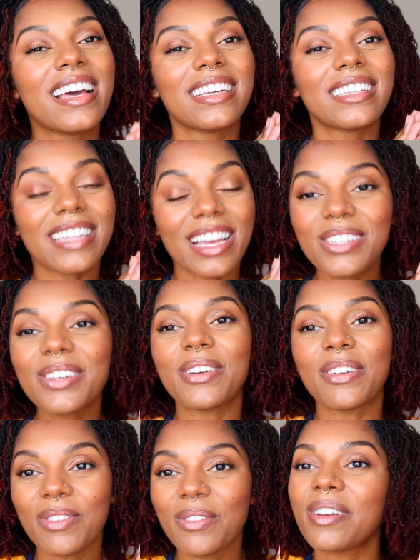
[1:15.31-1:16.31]
stay tuned
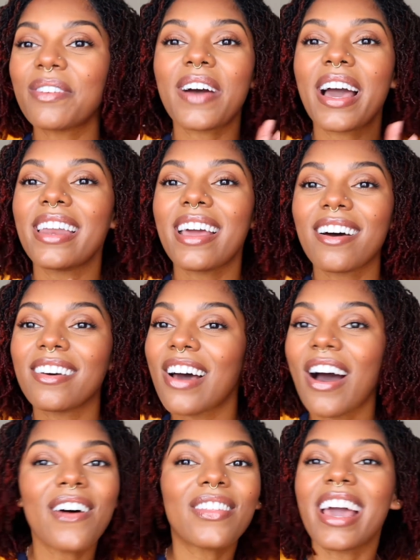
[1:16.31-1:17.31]
if you want to find out
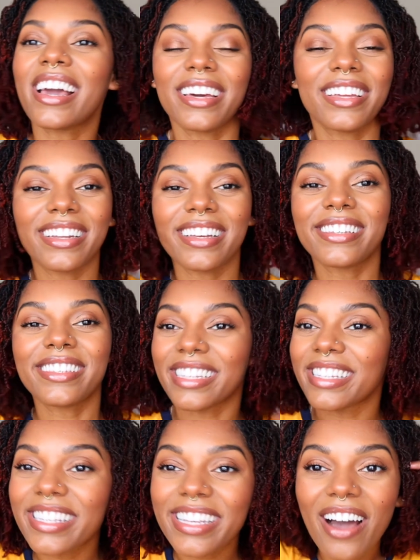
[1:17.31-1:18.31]
all that goodness
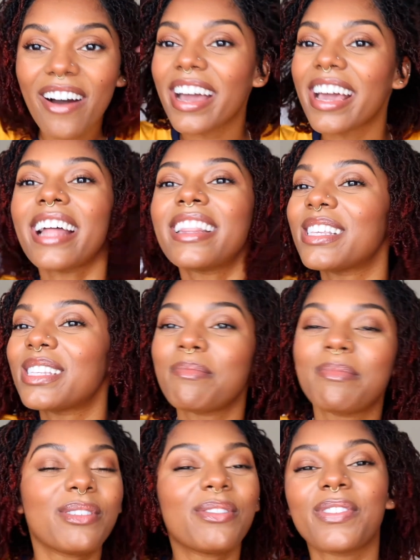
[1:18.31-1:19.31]
and see how I got this
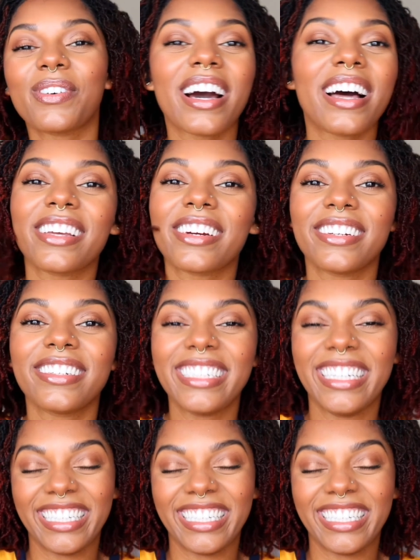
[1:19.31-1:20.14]
beautiful color.